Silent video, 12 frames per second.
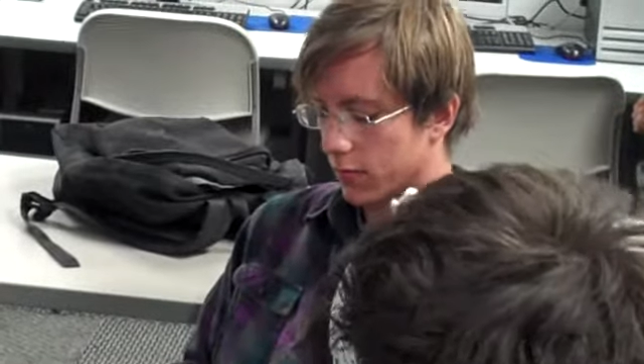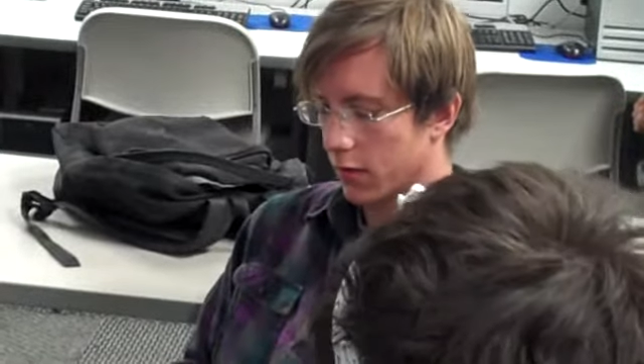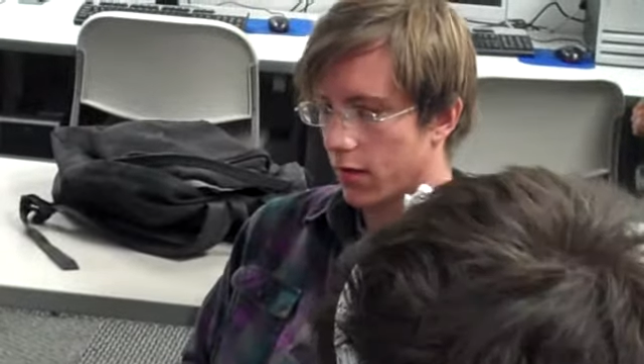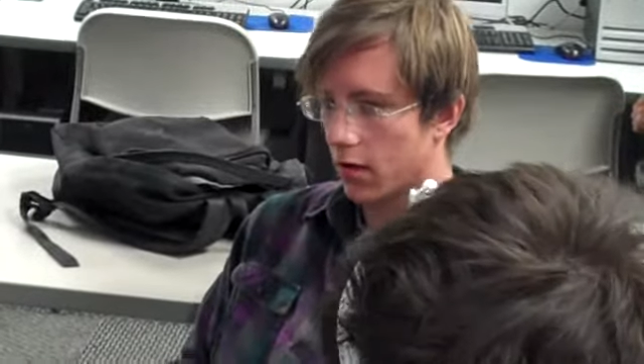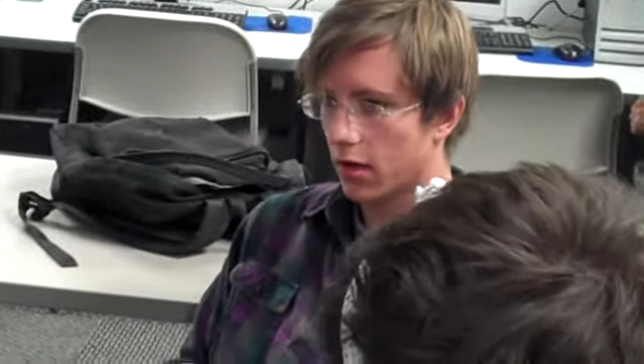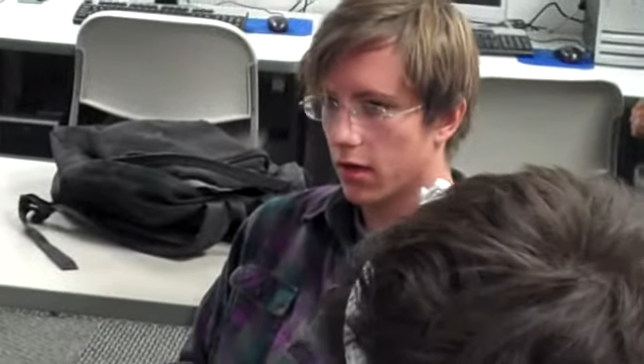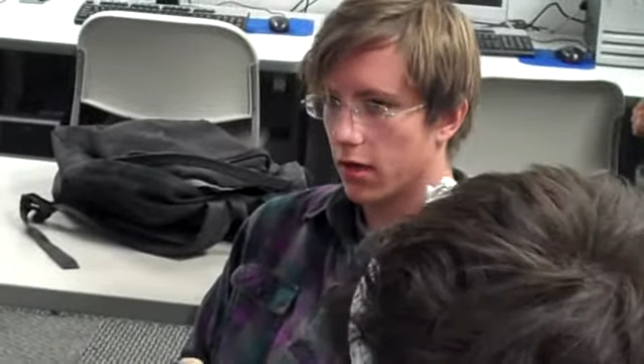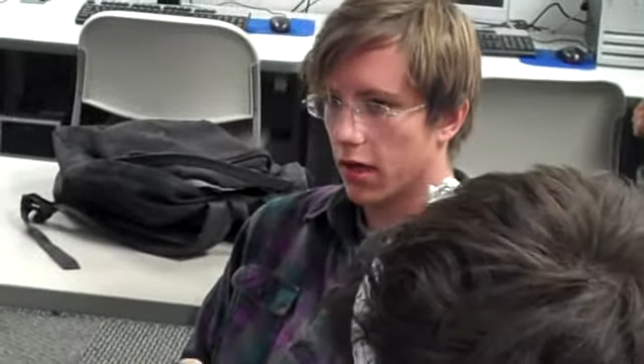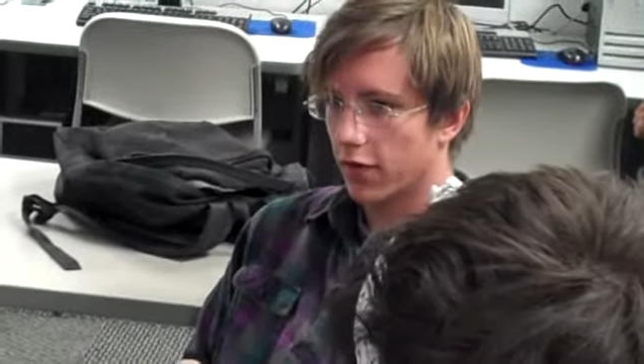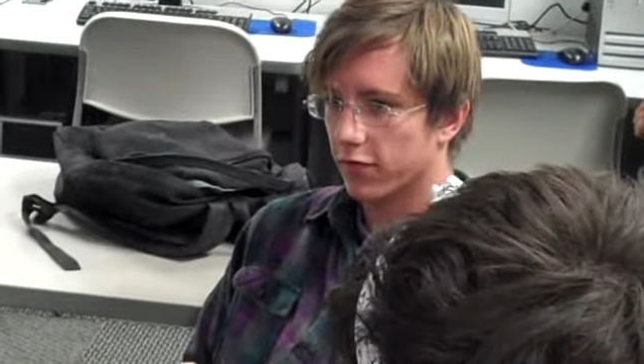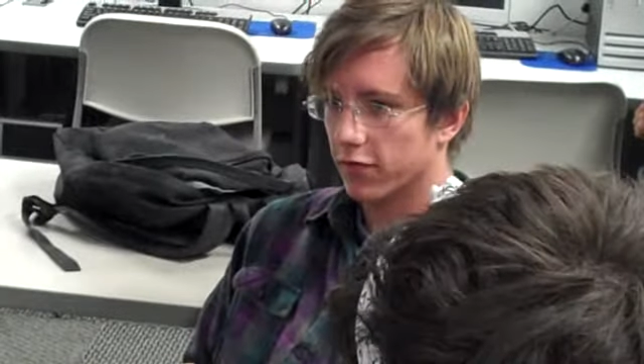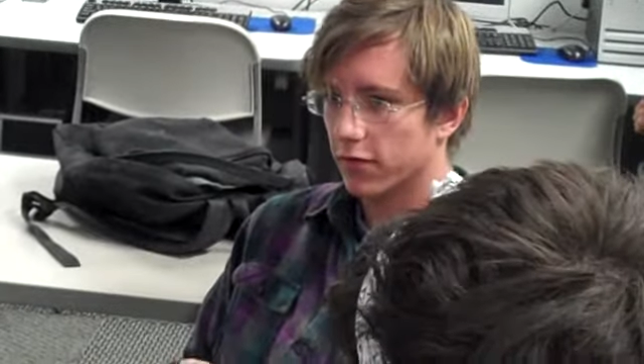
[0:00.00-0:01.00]
I mean,
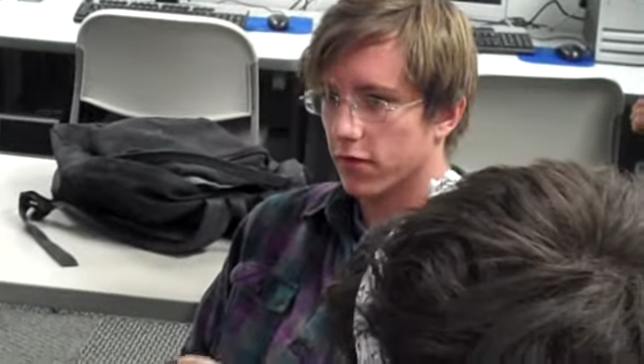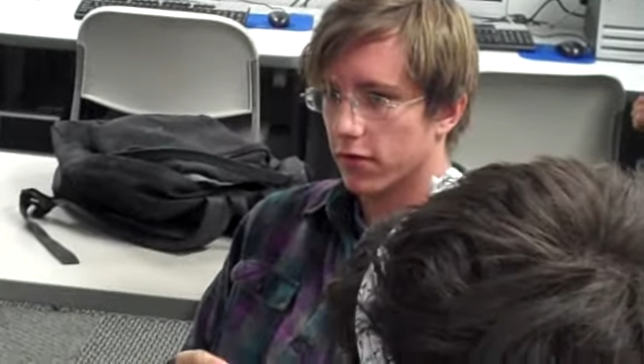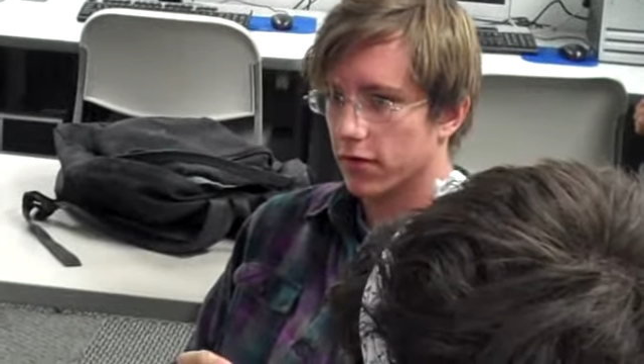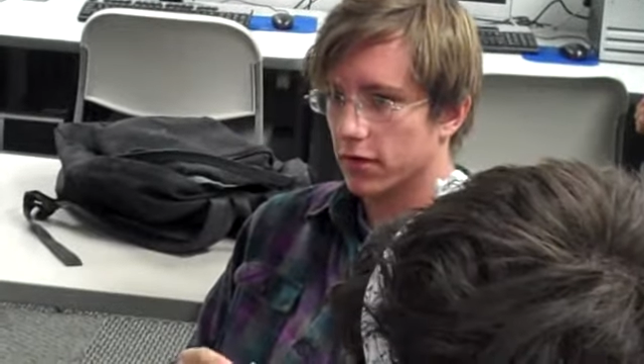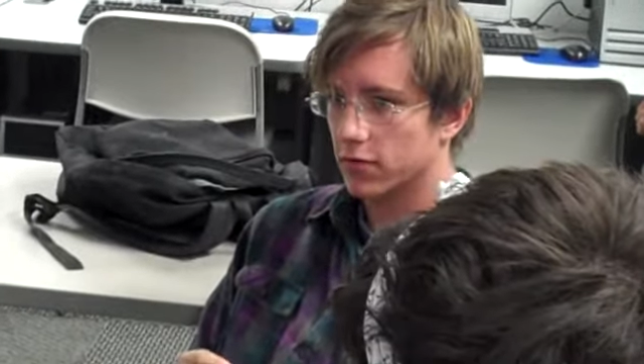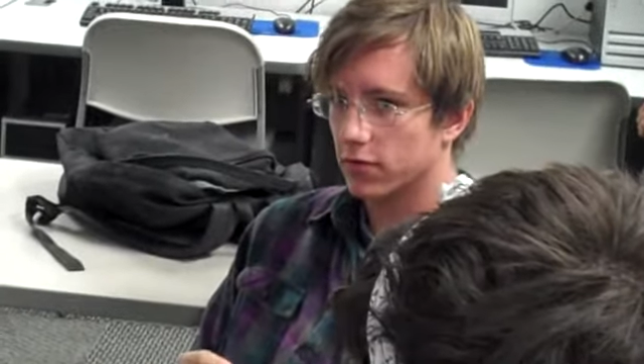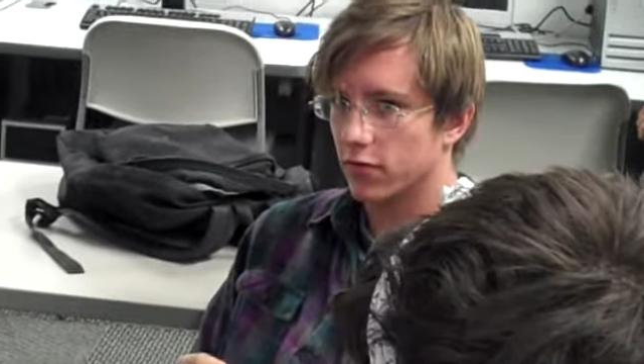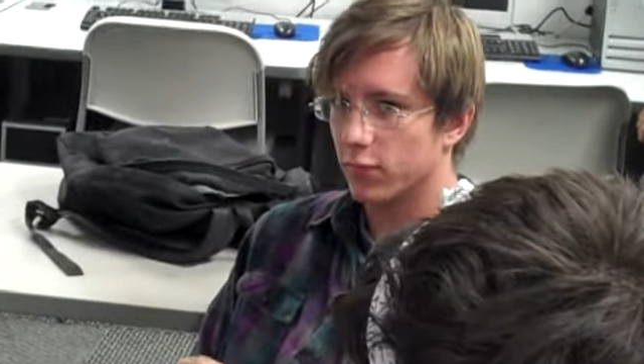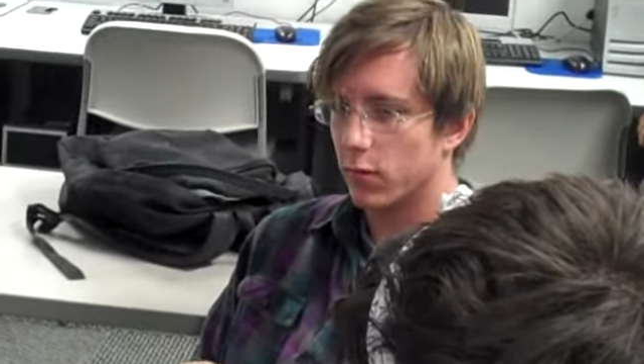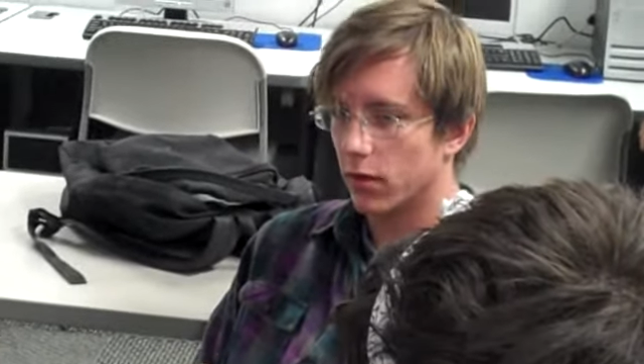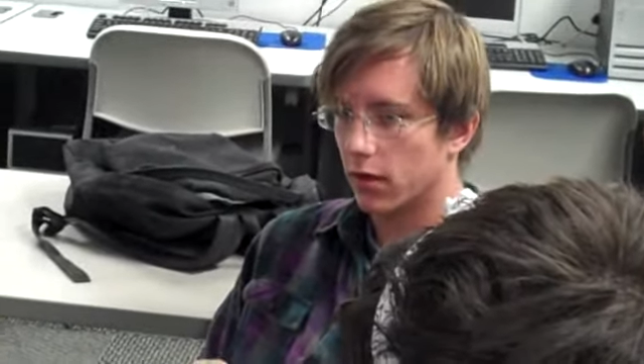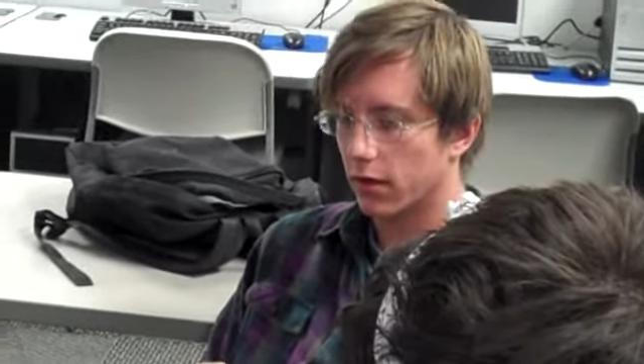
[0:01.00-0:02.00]
half of the things we
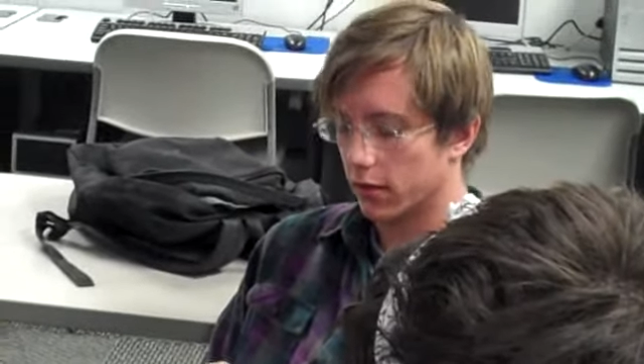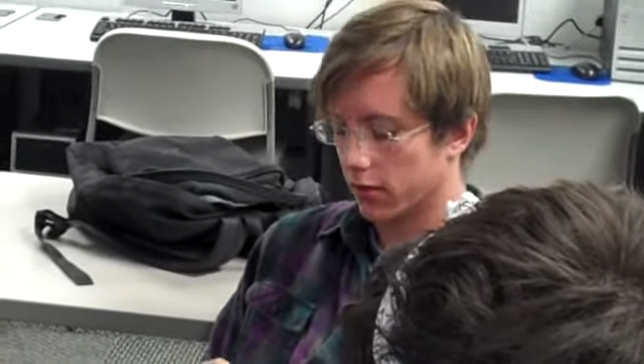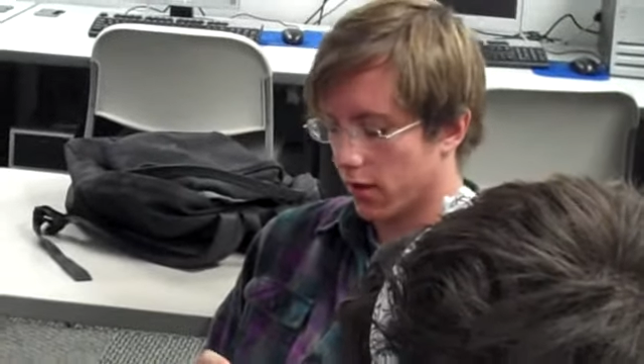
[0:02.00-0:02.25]
built and